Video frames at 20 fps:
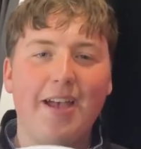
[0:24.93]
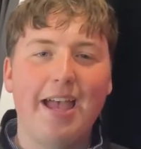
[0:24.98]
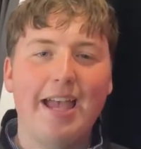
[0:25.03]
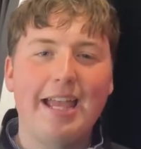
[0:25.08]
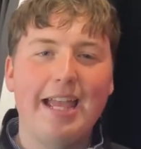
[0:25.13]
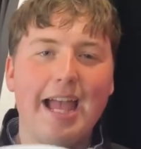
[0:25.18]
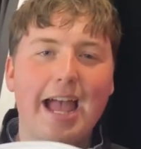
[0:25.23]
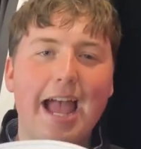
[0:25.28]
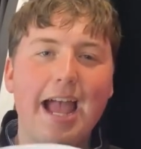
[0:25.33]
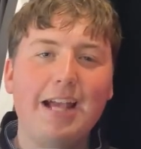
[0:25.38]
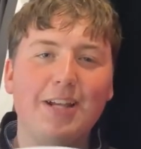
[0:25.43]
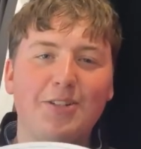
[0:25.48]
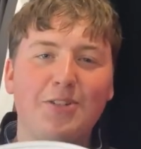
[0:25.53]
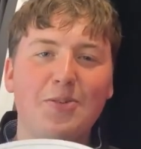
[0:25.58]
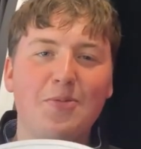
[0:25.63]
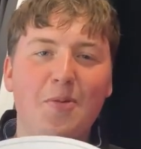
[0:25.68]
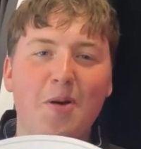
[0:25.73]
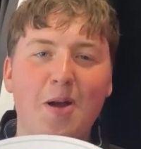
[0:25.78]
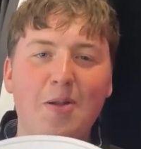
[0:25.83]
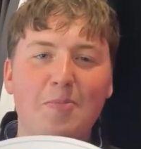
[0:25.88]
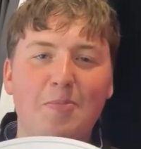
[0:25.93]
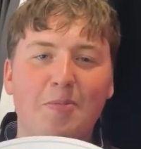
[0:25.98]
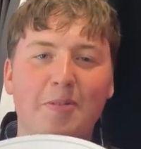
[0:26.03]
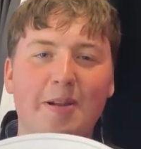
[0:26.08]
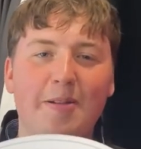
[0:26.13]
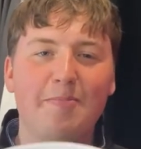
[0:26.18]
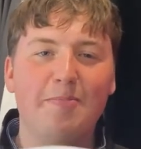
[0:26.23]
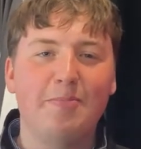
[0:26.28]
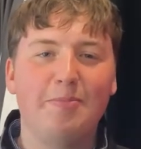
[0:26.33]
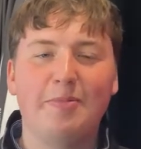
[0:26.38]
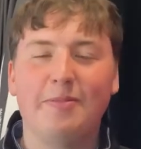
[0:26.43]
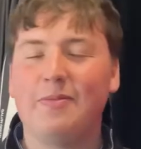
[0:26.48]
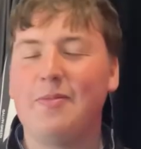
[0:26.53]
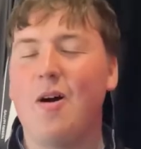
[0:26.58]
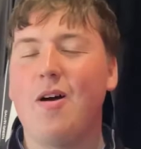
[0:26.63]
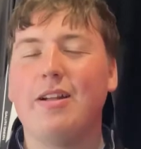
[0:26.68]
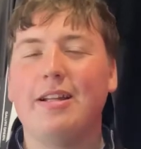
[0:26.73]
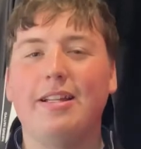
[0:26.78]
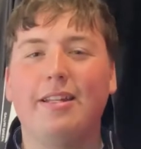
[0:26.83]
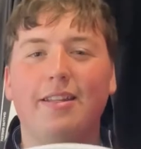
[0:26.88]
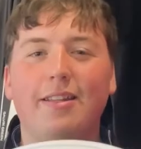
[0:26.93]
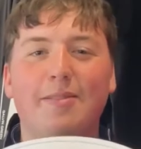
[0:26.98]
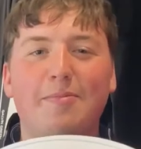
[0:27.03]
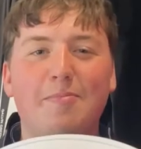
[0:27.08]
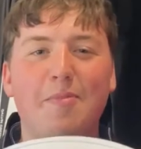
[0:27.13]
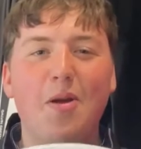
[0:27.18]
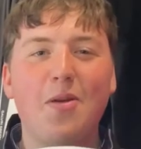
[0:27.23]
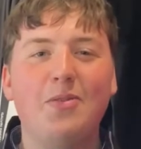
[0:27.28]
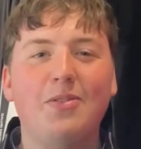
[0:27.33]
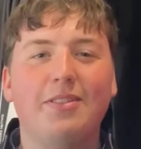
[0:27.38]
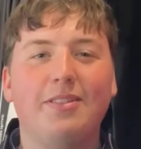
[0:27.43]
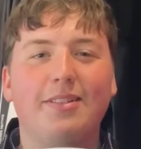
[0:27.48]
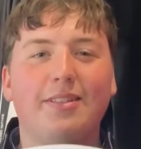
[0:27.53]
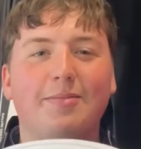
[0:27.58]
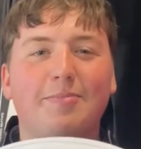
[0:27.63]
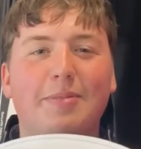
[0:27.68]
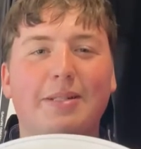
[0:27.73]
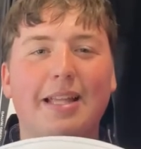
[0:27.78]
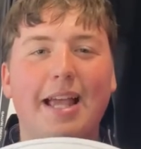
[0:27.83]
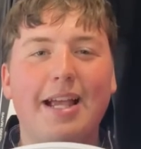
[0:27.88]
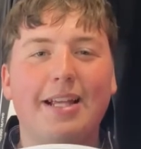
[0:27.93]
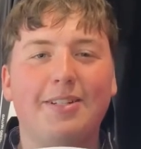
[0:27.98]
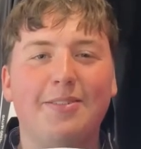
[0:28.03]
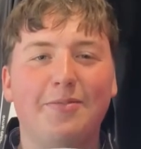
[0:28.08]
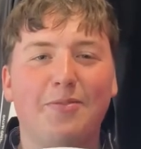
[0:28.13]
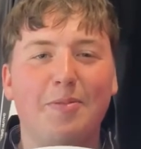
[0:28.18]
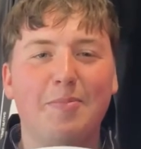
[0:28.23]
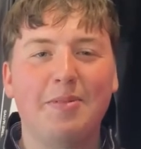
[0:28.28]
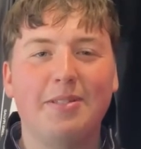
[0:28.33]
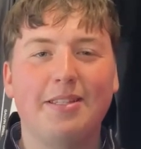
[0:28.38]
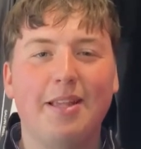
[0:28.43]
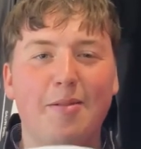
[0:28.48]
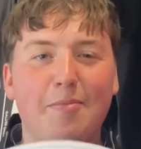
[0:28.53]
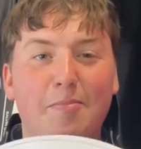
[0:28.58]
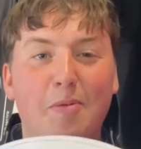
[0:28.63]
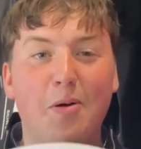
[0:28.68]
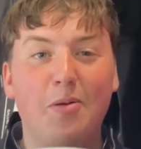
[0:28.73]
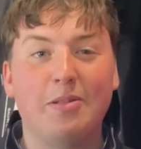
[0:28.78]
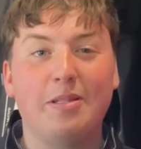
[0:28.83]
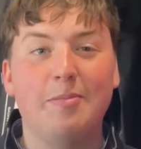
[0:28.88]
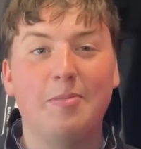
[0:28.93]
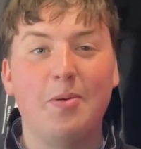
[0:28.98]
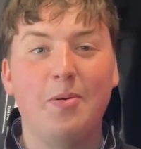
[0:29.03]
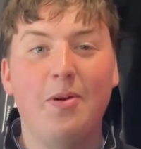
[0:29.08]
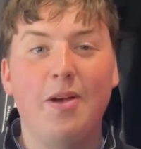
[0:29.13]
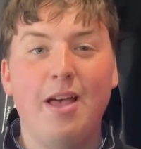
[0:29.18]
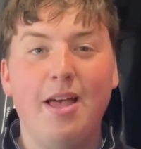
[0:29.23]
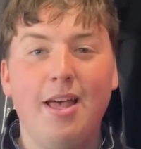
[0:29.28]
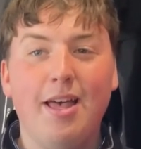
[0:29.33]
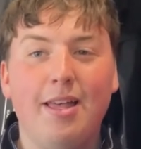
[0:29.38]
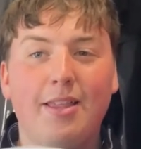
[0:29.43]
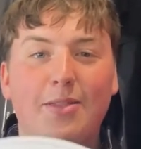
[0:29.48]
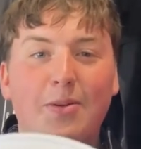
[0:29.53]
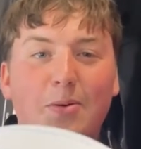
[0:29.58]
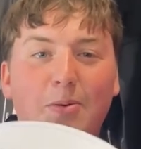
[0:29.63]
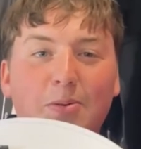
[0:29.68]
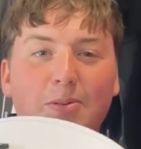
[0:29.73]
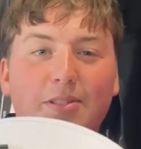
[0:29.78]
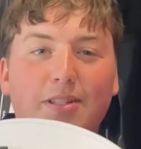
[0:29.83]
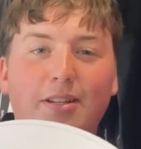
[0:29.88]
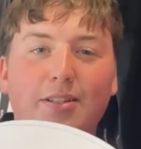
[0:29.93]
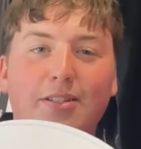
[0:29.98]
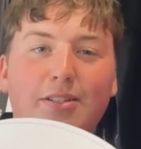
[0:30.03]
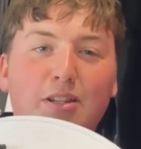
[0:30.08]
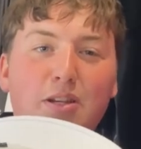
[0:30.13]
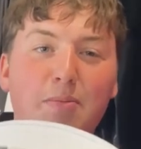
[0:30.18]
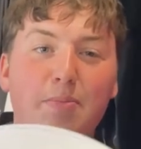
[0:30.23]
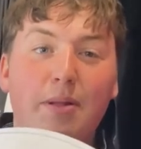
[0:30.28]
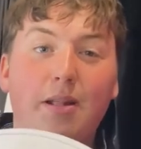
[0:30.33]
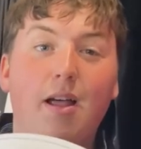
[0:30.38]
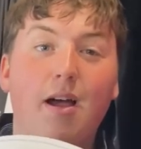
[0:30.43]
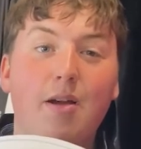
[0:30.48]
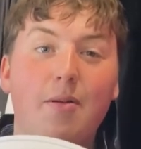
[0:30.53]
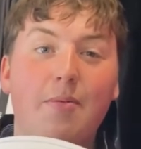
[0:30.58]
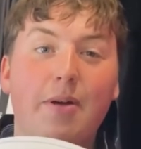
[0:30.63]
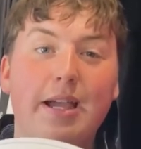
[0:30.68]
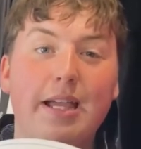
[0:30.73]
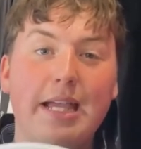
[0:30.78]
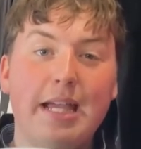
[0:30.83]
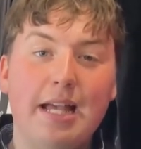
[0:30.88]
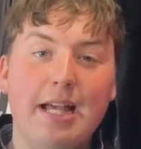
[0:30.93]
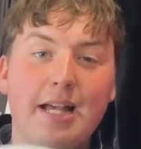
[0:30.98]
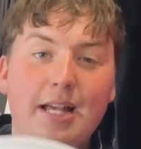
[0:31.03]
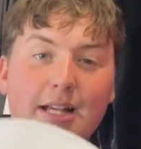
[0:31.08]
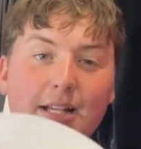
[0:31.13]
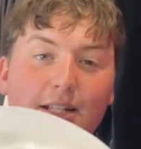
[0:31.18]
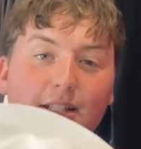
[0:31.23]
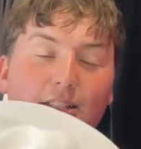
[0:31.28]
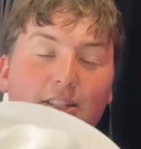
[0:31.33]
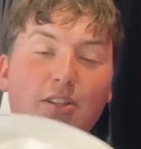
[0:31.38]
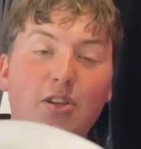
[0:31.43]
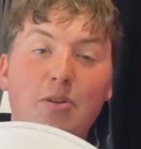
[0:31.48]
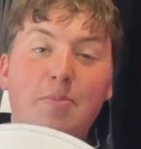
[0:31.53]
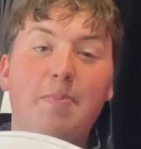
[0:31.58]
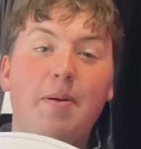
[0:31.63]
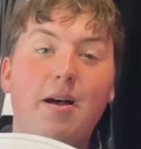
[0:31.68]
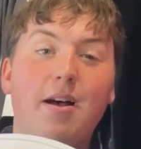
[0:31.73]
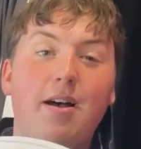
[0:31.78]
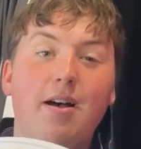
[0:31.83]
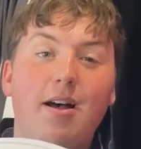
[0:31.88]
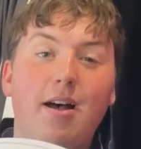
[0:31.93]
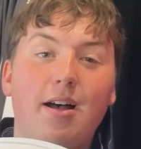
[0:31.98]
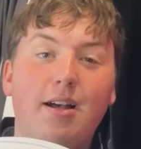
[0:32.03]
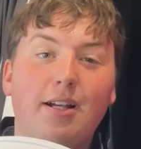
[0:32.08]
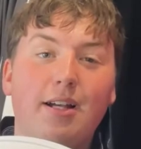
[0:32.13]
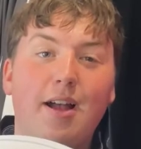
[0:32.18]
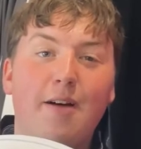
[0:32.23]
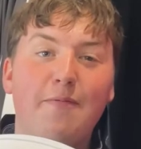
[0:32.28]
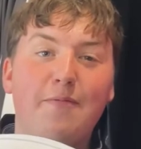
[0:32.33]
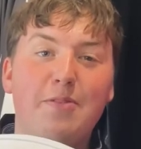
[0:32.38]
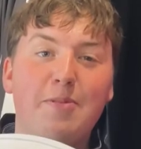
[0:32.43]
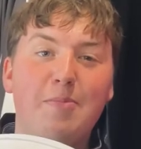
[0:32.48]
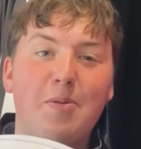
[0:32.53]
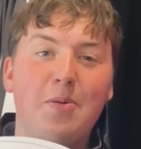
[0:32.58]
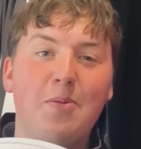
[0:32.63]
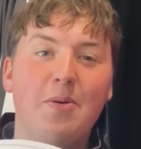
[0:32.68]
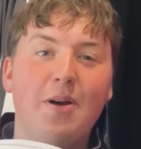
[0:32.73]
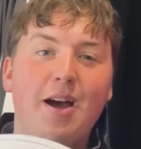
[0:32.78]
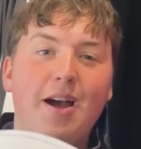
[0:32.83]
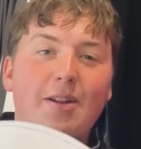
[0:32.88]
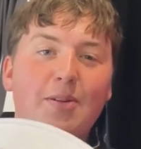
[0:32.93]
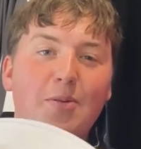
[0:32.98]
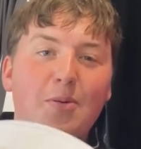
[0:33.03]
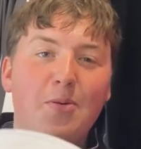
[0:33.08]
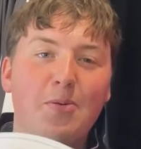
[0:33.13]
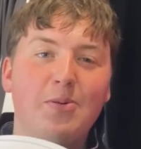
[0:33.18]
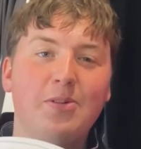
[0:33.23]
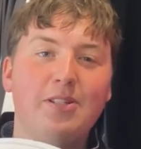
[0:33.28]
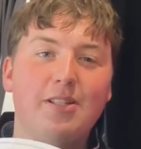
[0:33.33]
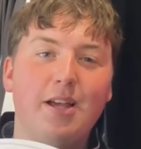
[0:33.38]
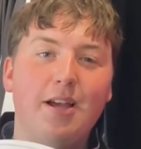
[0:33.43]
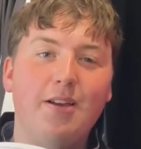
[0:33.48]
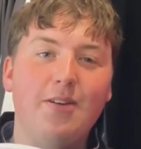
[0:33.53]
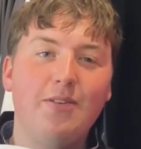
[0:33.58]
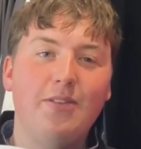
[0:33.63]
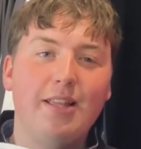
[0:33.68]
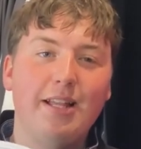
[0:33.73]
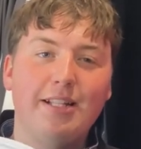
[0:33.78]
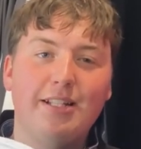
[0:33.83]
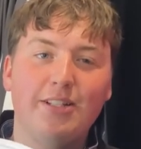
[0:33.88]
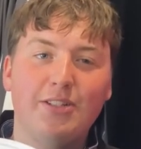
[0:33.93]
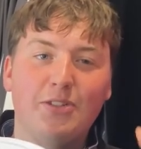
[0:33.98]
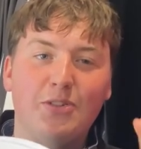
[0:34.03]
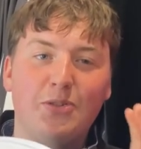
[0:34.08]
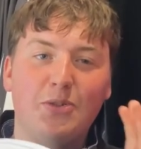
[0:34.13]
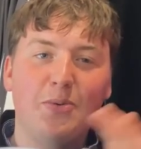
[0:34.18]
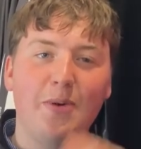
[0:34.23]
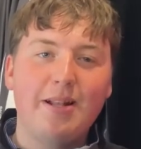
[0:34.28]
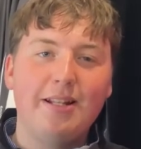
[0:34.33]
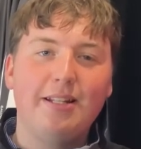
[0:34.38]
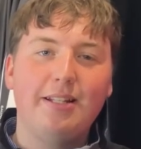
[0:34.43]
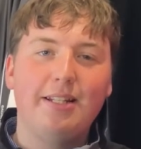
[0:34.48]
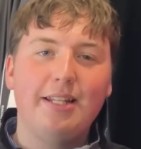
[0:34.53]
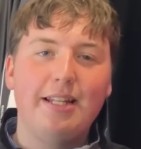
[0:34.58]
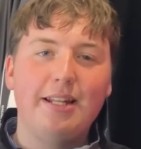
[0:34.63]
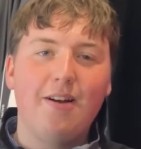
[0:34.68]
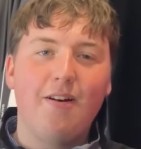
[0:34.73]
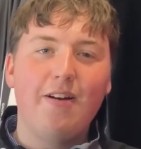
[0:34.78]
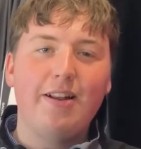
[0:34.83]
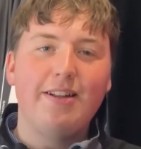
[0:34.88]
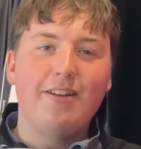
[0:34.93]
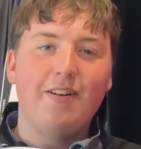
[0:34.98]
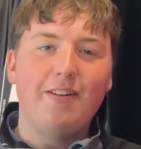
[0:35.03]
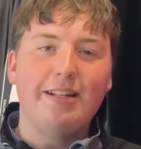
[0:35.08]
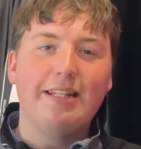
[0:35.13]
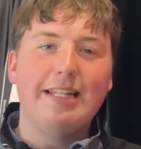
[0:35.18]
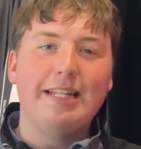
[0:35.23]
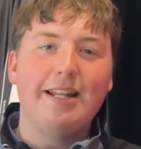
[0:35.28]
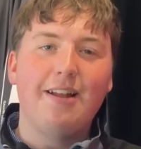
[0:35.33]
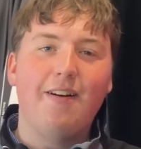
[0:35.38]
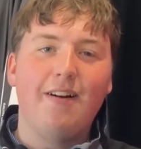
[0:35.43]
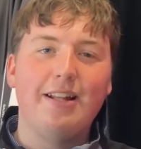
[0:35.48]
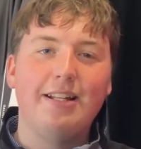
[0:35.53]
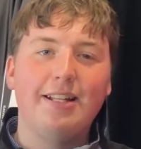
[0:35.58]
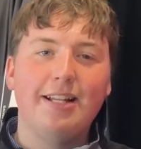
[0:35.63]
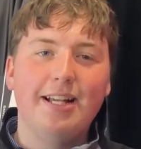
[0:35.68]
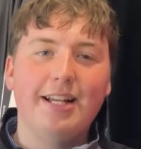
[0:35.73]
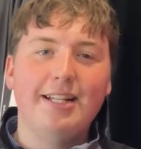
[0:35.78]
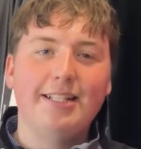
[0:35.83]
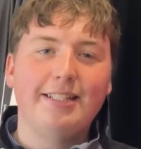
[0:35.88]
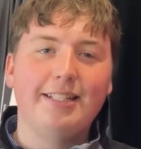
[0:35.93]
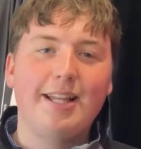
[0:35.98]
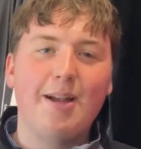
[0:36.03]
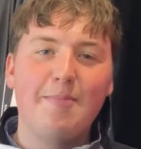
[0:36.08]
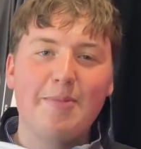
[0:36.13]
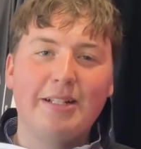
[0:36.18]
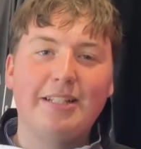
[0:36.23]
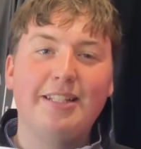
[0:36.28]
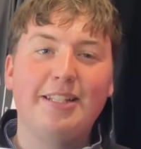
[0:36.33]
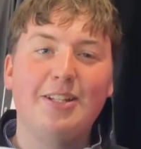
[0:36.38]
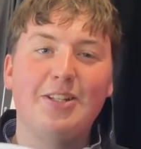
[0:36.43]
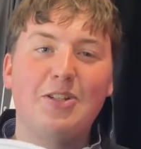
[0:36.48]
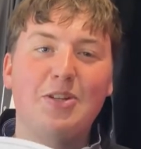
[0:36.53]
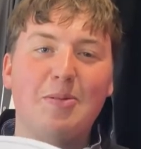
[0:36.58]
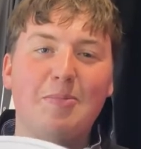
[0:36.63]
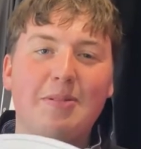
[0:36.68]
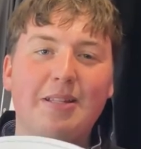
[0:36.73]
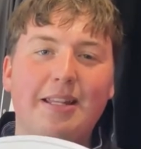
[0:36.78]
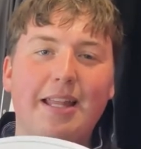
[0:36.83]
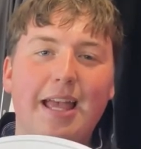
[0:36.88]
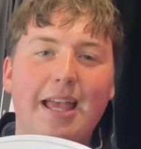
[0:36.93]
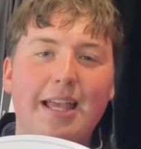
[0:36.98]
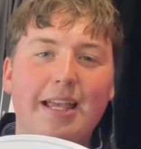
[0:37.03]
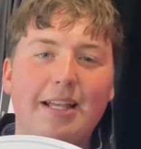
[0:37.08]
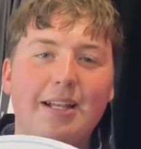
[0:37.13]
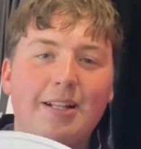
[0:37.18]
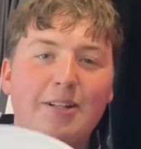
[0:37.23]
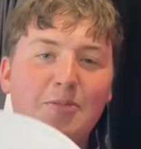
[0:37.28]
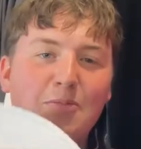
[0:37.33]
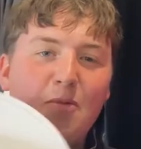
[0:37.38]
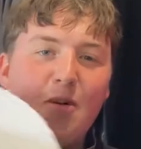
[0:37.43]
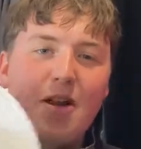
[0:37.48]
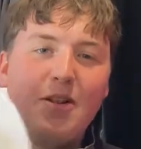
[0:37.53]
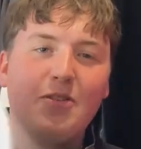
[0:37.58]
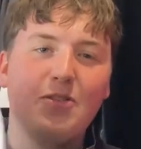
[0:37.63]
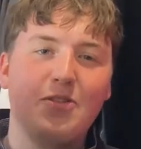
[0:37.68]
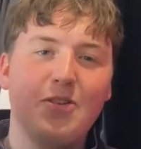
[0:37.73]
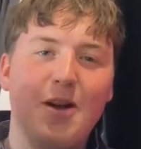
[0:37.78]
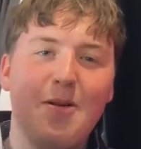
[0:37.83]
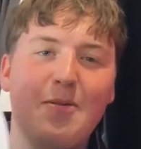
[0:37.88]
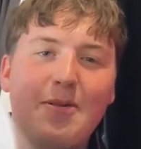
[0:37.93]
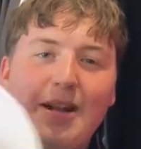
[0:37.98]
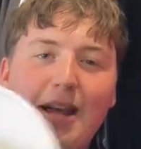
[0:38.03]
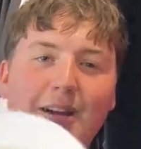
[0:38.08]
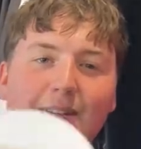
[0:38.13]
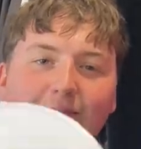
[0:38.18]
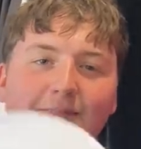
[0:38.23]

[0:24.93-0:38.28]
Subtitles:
a extra wide brim, providing you the most protection from the sun possible. They're also super lightweight, super comfortable, and also they're just $29.99. So come into the shop today and why not try one out?